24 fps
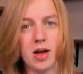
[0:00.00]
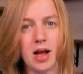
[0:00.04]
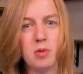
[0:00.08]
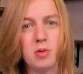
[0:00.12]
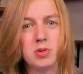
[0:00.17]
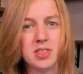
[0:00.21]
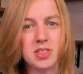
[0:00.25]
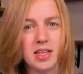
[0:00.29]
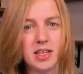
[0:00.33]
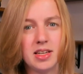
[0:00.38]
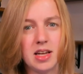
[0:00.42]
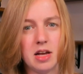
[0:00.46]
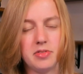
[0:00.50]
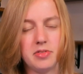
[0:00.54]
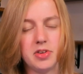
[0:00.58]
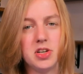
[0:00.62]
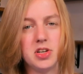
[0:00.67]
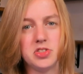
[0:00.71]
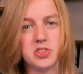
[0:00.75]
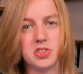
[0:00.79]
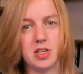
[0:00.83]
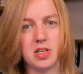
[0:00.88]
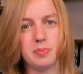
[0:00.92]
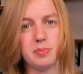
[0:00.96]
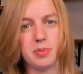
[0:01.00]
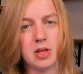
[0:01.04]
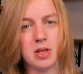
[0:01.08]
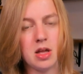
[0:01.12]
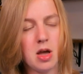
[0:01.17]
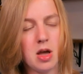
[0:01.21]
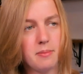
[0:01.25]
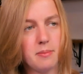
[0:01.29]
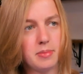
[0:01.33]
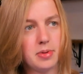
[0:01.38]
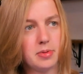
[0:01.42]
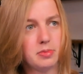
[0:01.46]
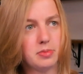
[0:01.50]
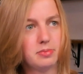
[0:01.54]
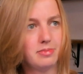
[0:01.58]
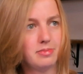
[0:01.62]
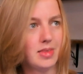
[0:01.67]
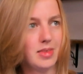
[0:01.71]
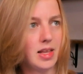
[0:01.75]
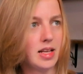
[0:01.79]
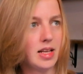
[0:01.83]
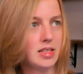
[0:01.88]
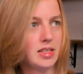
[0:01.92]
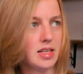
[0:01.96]
I would say diversity, but
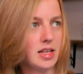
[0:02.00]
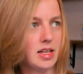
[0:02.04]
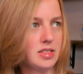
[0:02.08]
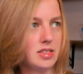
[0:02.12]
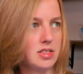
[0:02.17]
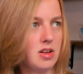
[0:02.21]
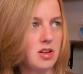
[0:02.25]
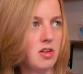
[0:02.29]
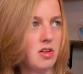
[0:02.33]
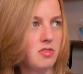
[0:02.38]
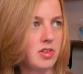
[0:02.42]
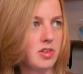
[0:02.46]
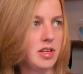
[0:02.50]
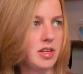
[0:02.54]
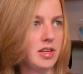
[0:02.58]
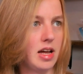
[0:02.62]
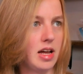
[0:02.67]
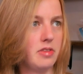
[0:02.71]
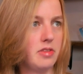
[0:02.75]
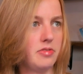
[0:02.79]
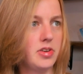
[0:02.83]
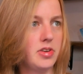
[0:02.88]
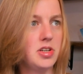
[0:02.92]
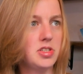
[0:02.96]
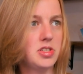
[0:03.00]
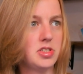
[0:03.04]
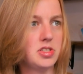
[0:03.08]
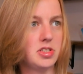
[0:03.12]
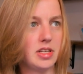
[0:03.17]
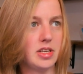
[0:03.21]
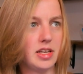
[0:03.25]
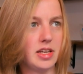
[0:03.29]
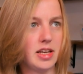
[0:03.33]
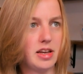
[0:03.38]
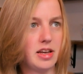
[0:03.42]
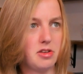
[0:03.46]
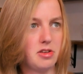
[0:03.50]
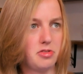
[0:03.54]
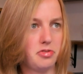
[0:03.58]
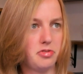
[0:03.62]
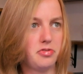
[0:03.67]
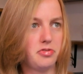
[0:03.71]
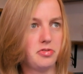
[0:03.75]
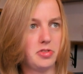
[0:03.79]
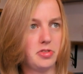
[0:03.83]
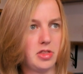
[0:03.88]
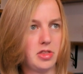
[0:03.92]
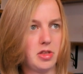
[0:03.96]
it's not really diversity
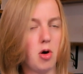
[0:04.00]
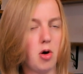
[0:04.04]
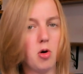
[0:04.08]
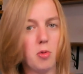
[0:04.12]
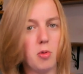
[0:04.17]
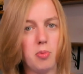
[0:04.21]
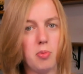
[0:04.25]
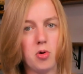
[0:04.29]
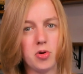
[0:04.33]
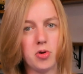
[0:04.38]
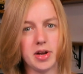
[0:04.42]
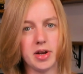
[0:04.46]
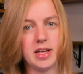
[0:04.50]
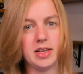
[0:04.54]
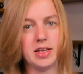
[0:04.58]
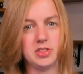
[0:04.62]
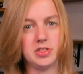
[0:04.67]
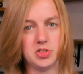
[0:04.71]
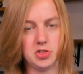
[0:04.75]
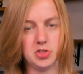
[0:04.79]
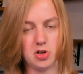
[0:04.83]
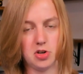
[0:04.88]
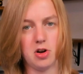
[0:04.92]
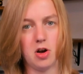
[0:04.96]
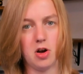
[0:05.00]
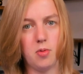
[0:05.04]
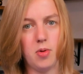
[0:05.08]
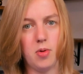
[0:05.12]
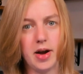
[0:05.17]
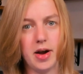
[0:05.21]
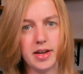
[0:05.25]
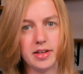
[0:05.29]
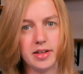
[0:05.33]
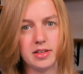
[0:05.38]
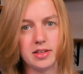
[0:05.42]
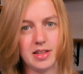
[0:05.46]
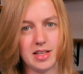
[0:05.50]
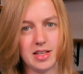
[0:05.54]
if the whole point is you're not white.